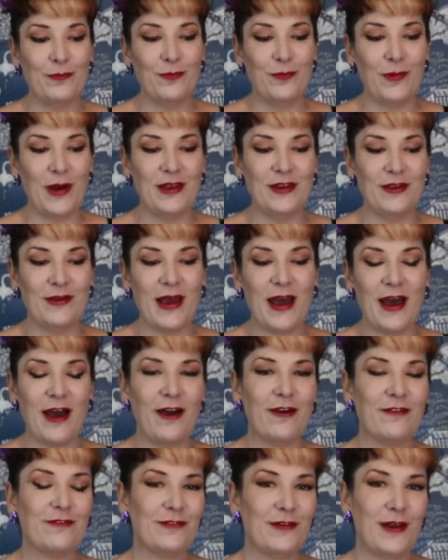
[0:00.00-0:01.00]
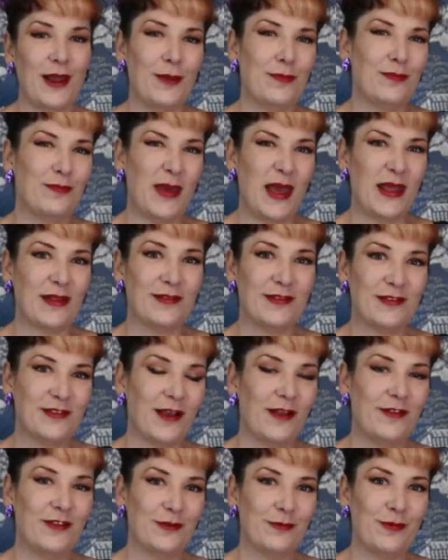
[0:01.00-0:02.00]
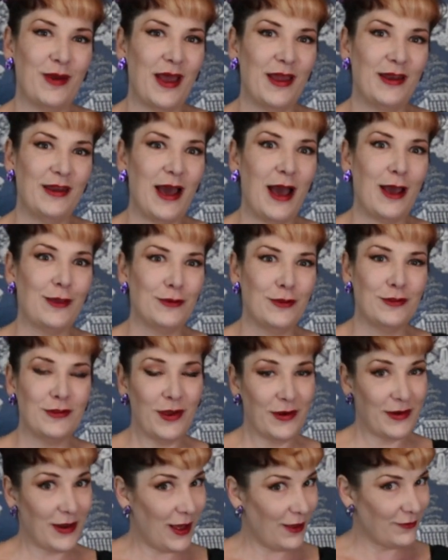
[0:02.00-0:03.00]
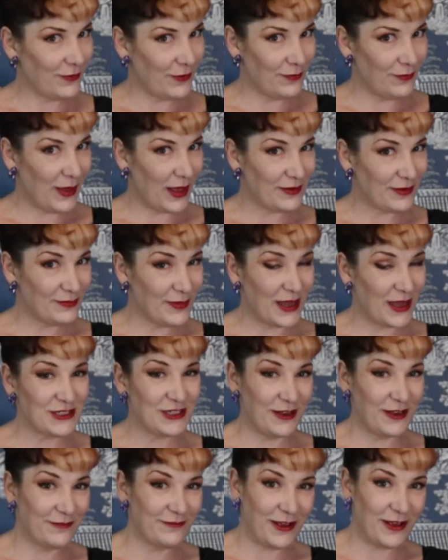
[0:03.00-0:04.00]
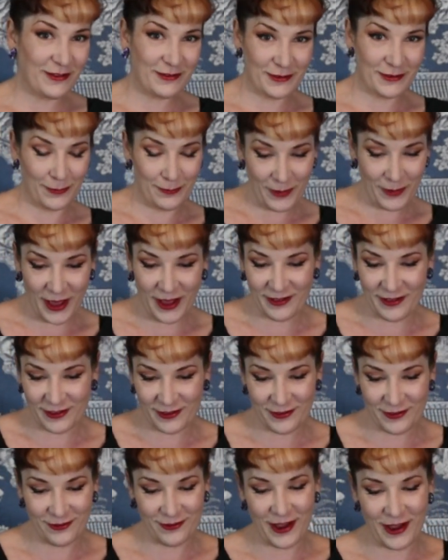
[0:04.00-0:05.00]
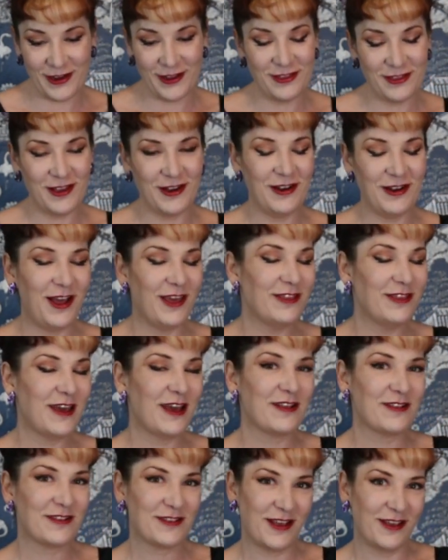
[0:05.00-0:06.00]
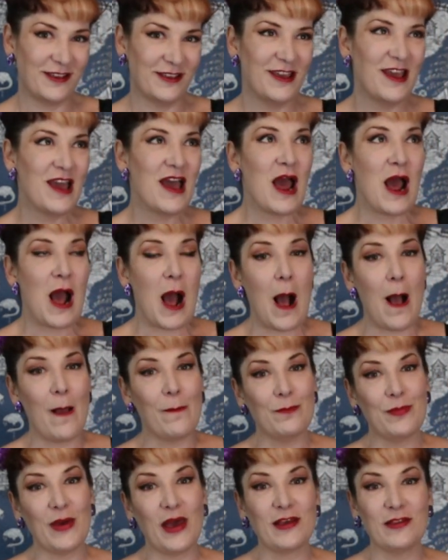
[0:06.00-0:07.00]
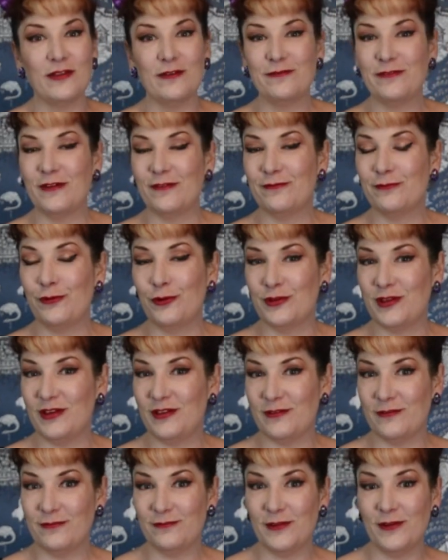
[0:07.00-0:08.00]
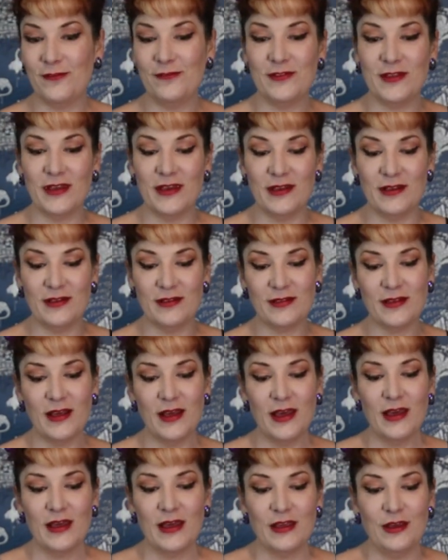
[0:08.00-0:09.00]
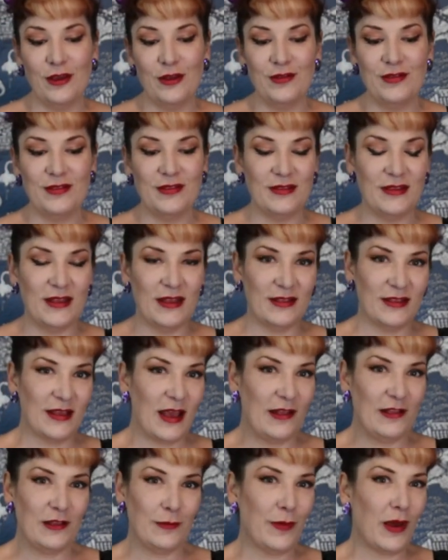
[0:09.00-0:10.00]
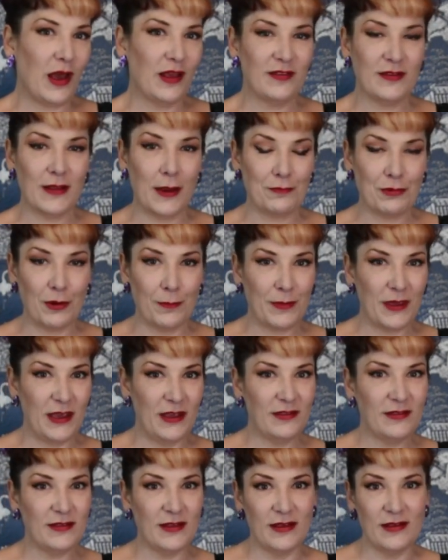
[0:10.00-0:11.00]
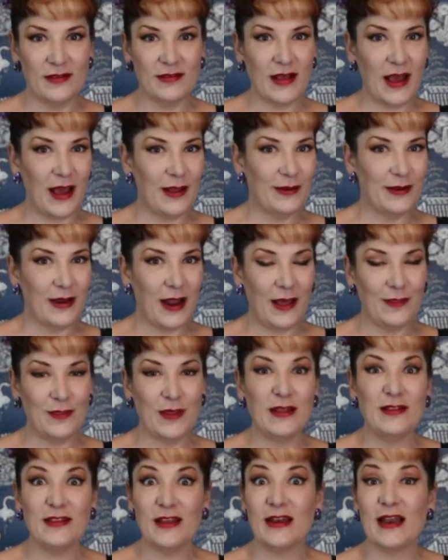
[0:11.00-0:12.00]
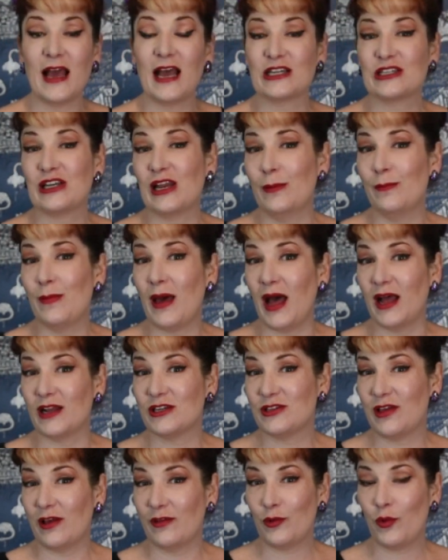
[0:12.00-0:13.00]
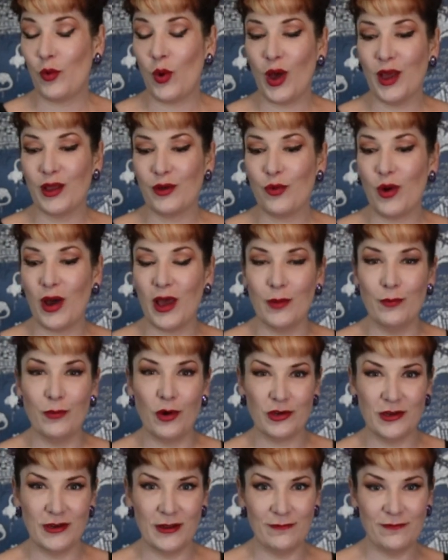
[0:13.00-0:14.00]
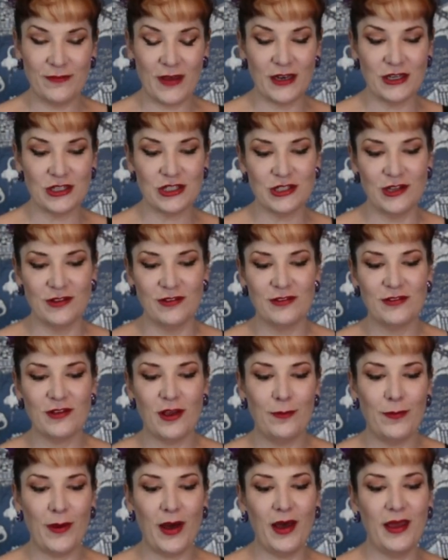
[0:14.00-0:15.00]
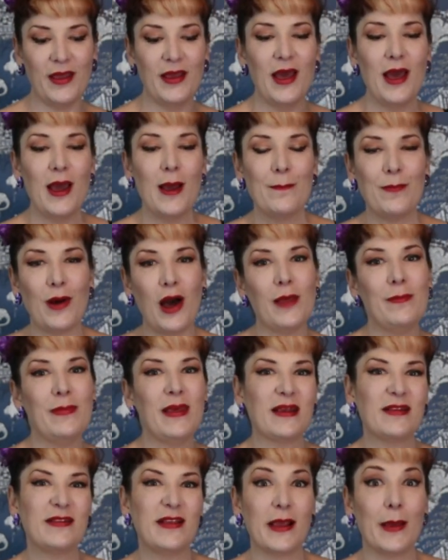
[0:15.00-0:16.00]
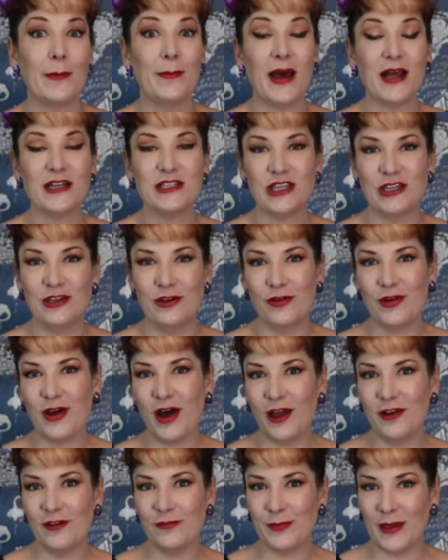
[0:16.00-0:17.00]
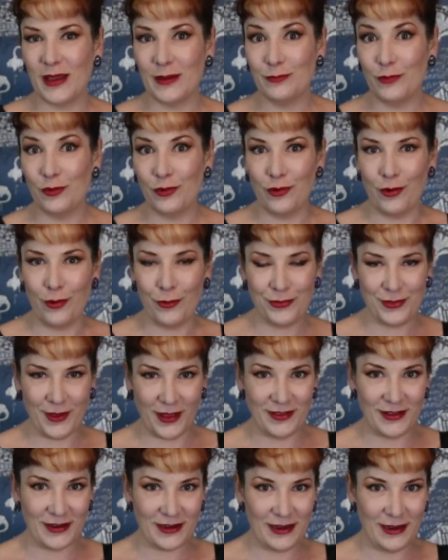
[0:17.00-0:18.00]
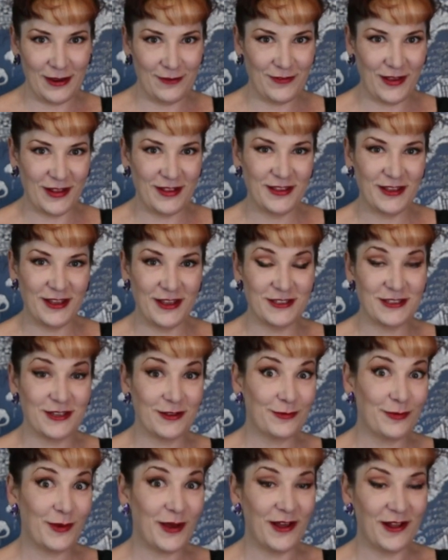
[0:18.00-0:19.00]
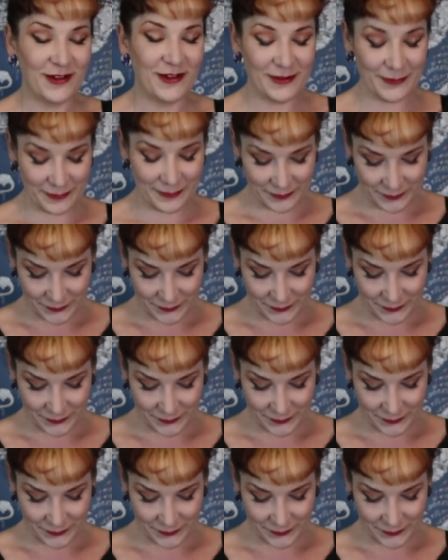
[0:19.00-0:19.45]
when you have like men's underwear now, you don't have a matching vest and pants or anything like that. So back in the 40s and 50s, you did tend to buy separate pieces, and they didn't actually match. That's quite a modern invention. So by mixing and matching, you're kind of being more authentically vintage as well.